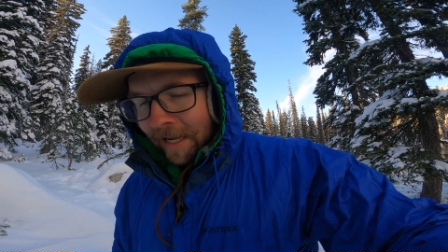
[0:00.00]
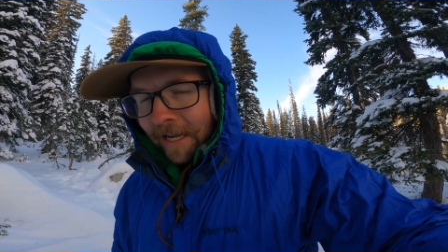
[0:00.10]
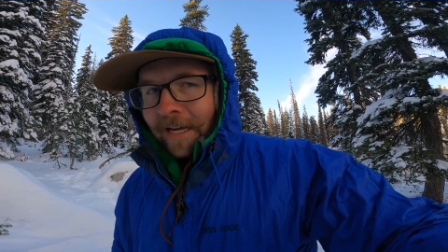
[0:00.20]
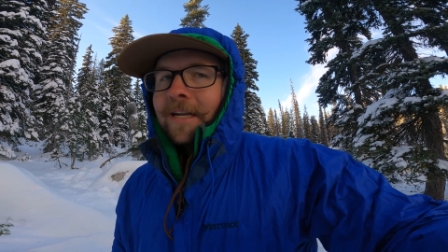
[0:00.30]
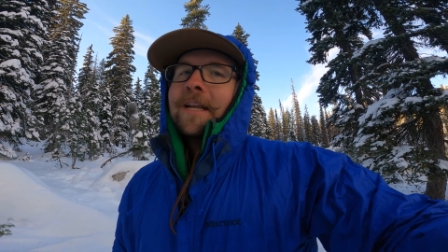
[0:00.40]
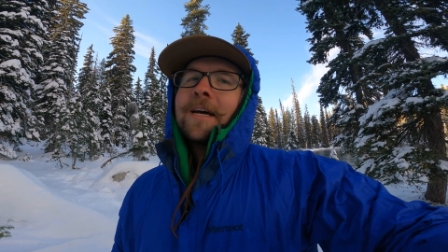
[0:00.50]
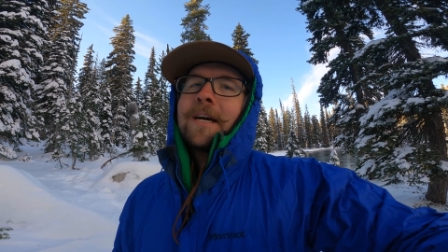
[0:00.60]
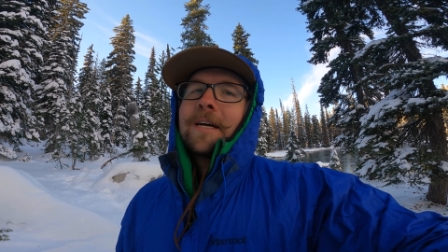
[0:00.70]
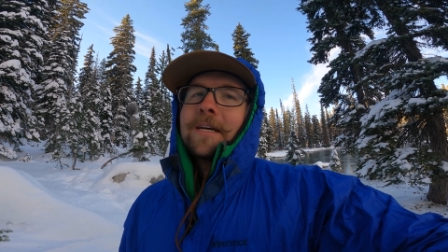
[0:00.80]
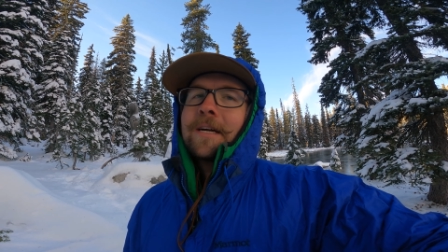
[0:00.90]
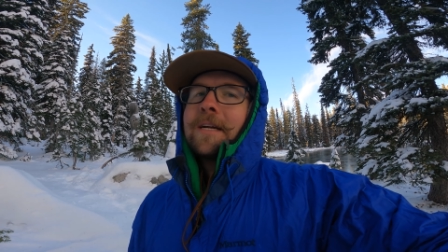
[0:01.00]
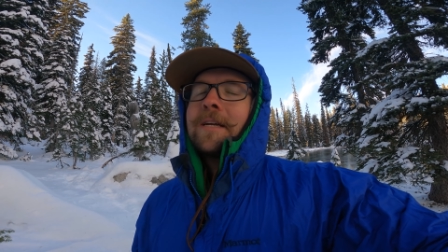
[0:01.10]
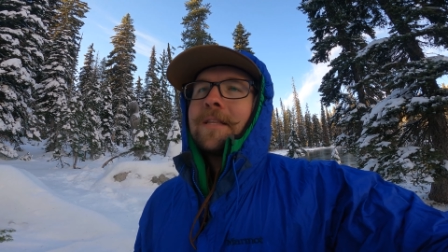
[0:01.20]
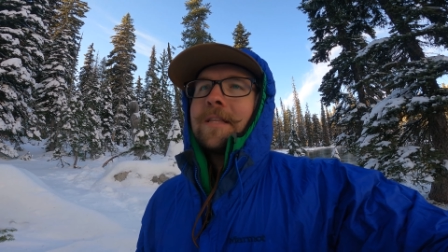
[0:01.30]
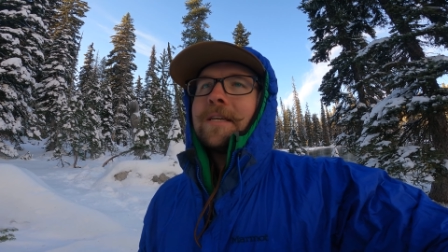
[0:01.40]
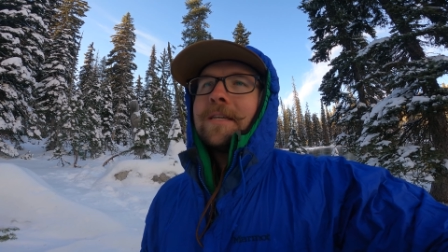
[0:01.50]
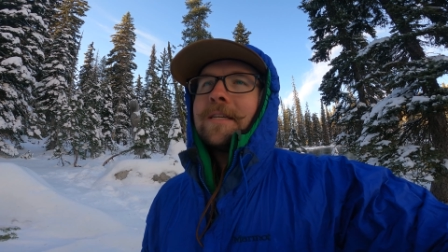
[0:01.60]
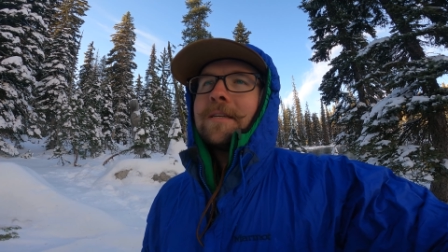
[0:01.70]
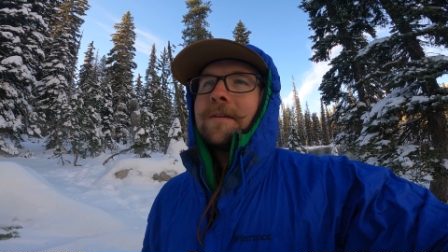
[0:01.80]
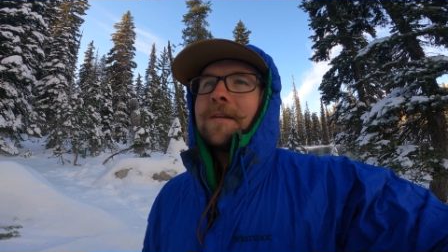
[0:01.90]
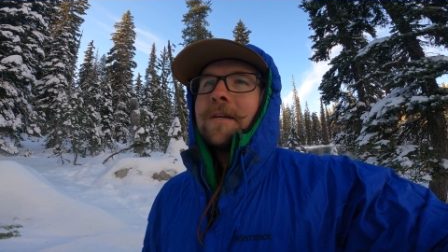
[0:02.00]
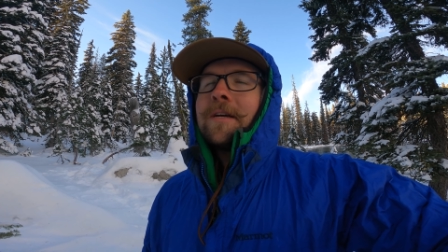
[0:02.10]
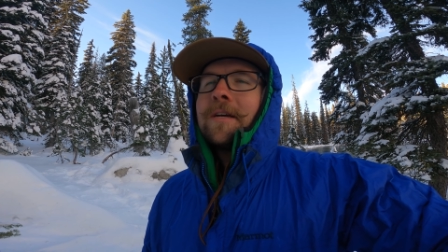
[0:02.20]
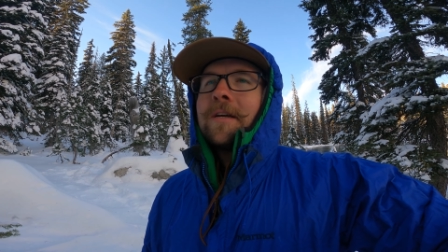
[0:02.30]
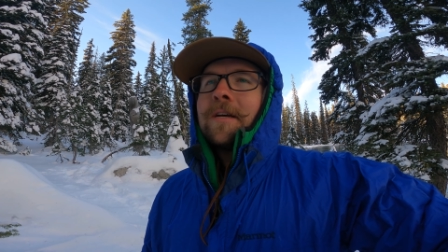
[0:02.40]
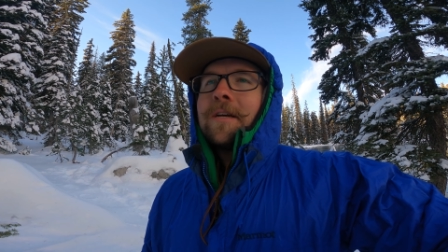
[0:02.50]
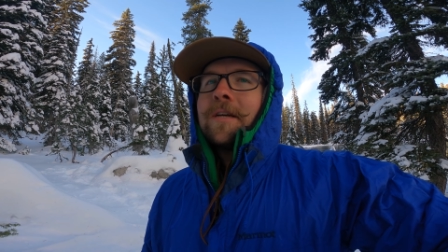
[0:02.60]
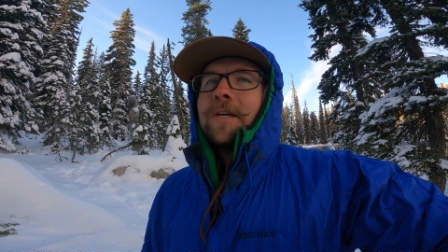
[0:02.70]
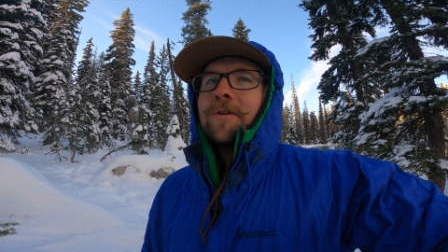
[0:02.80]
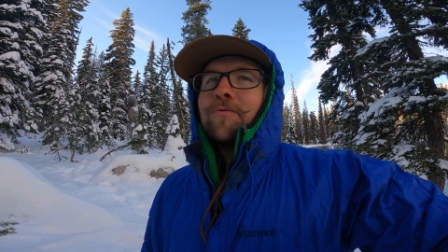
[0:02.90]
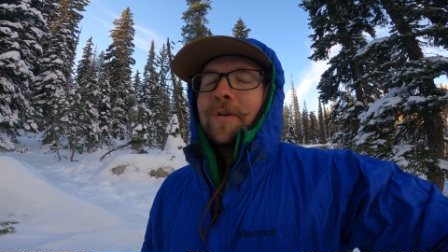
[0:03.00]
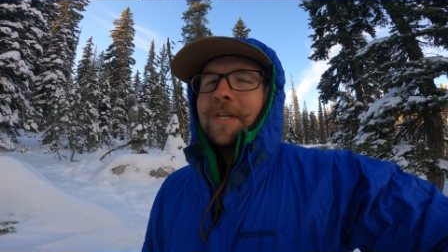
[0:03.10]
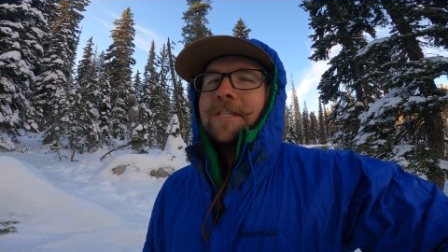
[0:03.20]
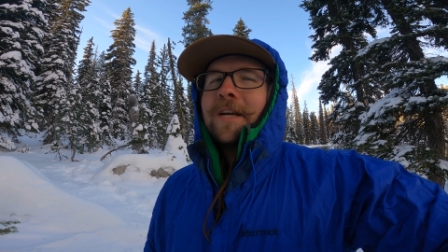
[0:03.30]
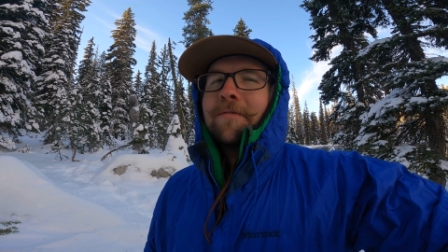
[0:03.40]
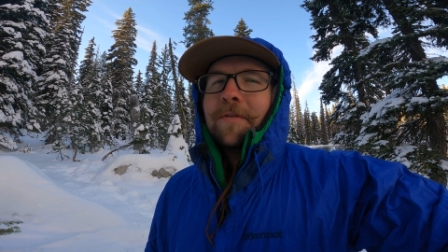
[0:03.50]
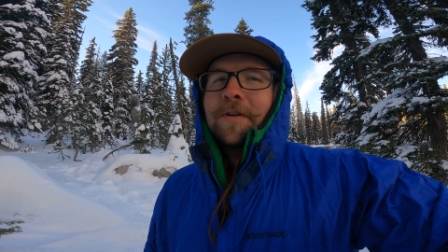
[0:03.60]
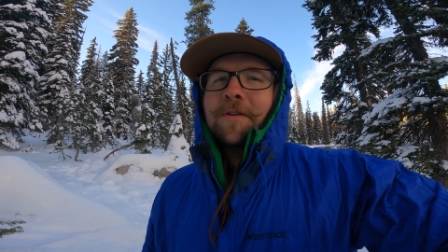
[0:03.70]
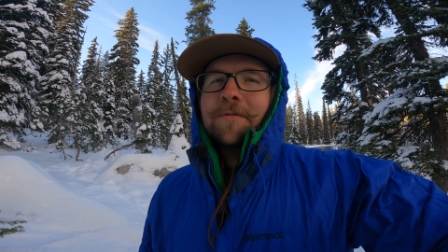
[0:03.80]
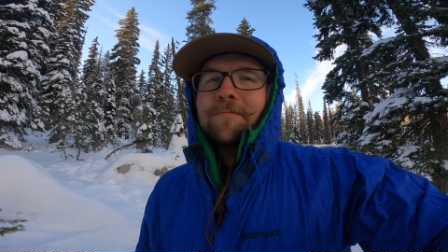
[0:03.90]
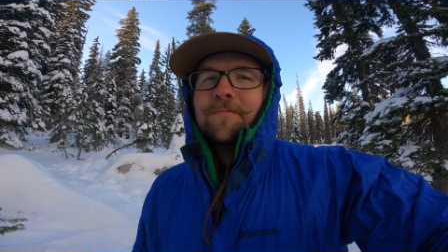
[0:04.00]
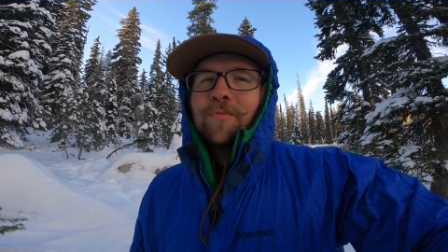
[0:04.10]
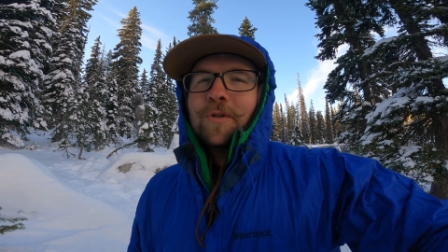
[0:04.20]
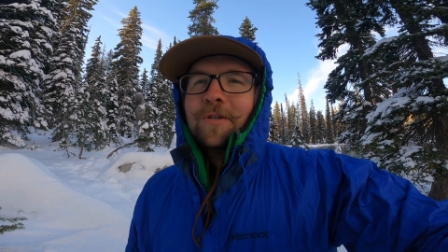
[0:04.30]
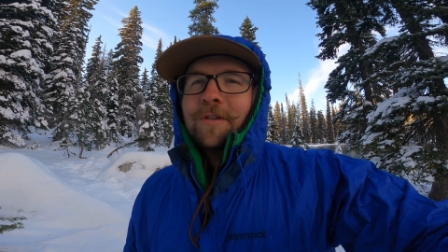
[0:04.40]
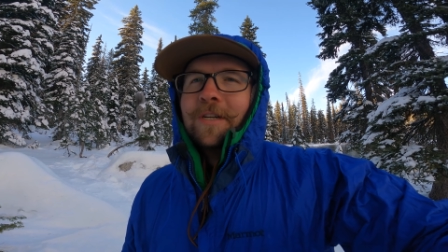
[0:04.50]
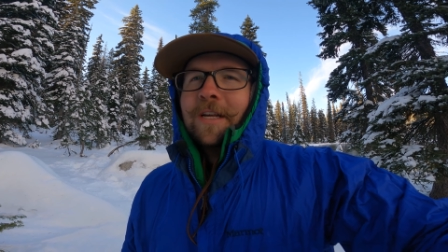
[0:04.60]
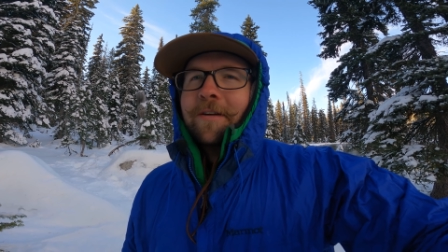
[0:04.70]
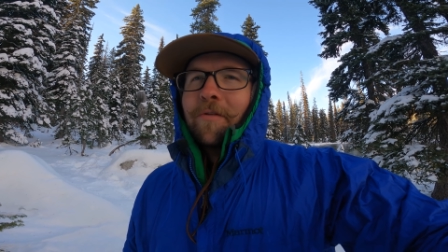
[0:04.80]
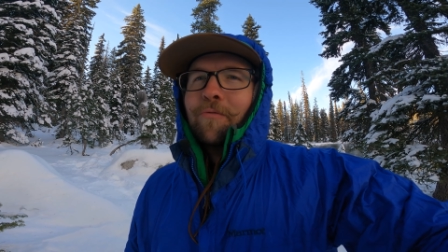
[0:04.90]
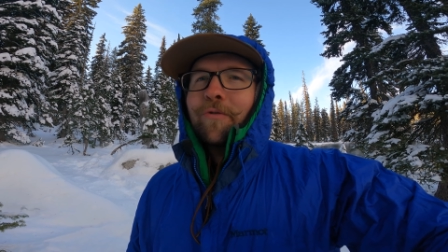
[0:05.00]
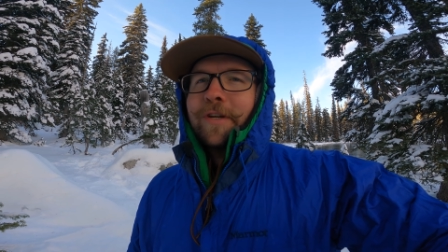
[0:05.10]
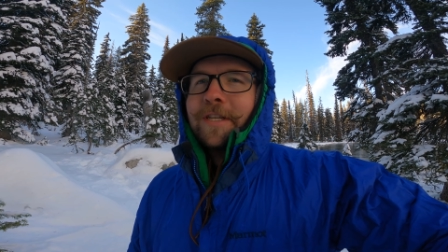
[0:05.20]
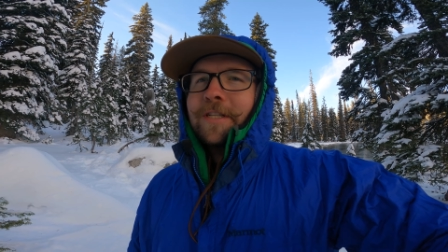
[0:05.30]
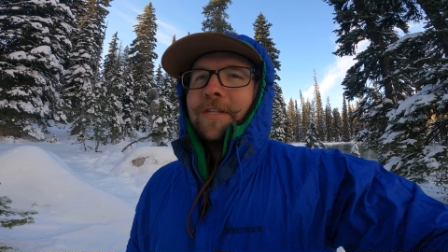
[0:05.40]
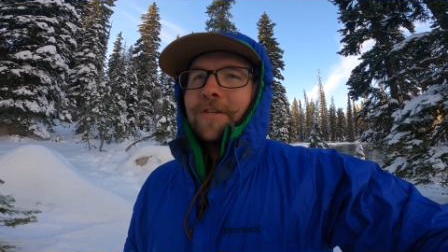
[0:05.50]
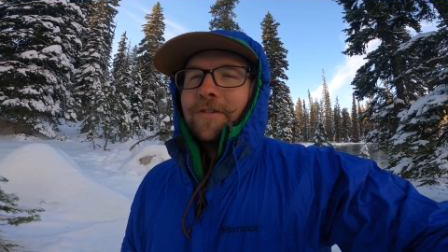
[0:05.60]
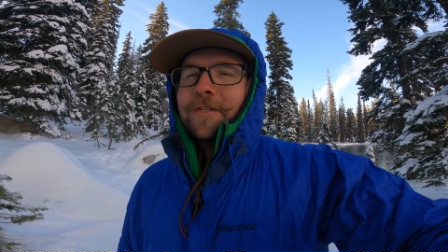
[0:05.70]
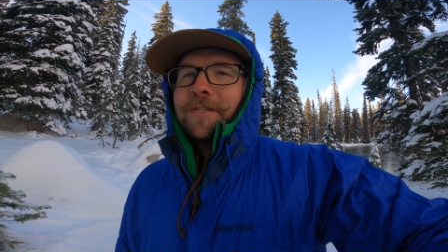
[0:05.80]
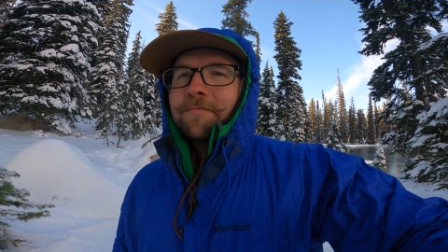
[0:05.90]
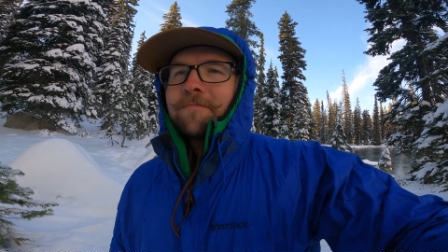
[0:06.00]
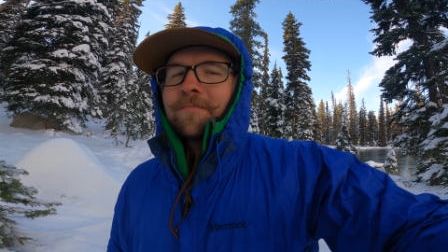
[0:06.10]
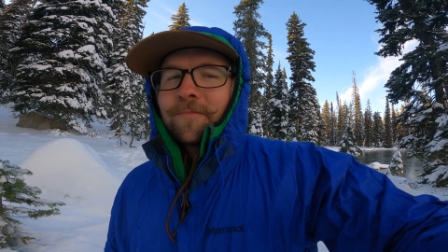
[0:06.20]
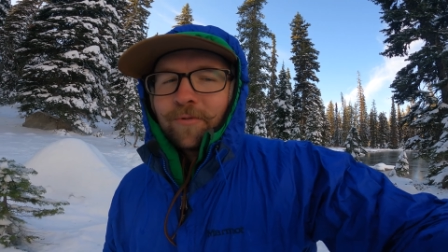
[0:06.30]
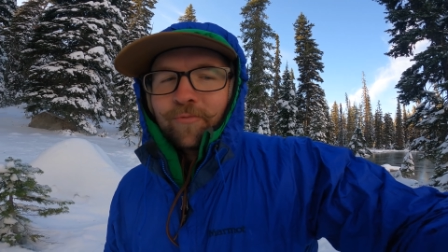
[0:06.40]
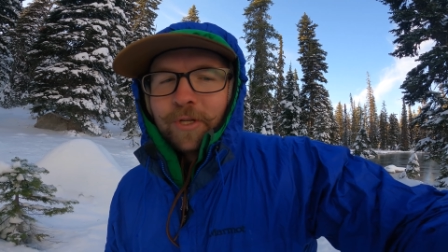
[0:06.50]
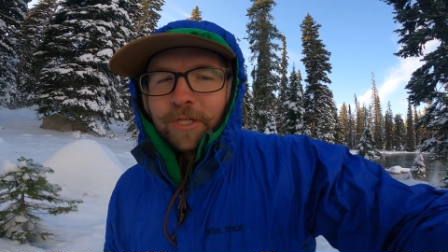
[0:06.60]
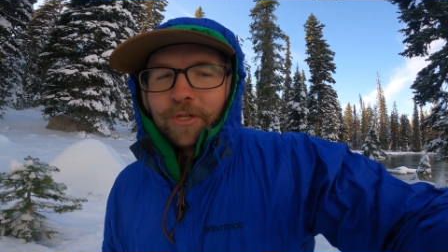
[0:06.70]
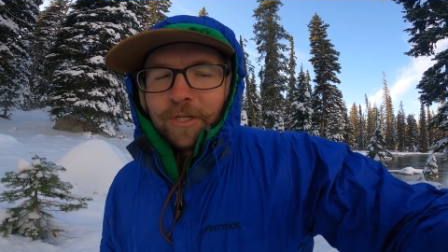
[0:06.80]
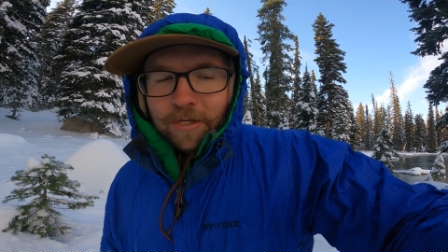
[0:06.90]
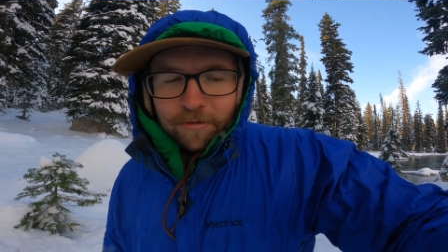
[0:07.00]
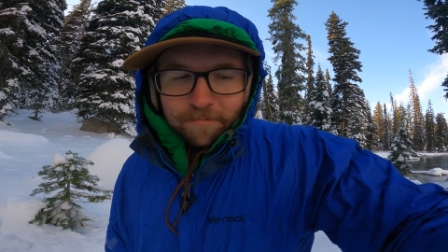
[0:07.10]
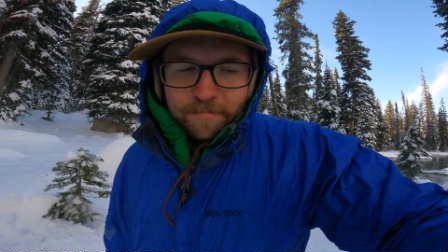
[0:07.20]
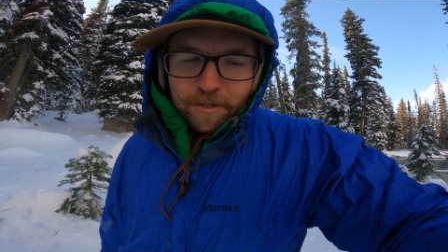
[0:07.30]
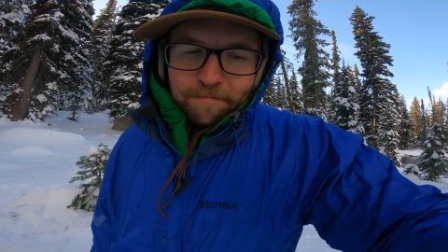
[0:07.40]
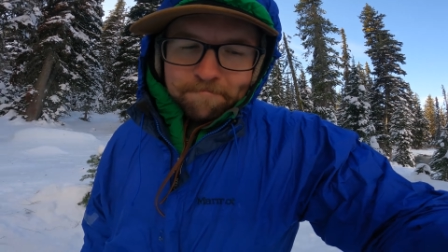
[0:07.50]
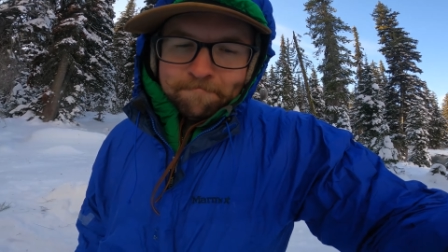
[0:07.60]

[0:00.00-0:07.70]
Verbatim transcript: And uh, the really excited for dinner. We're gonna have a really good, really good dinner. So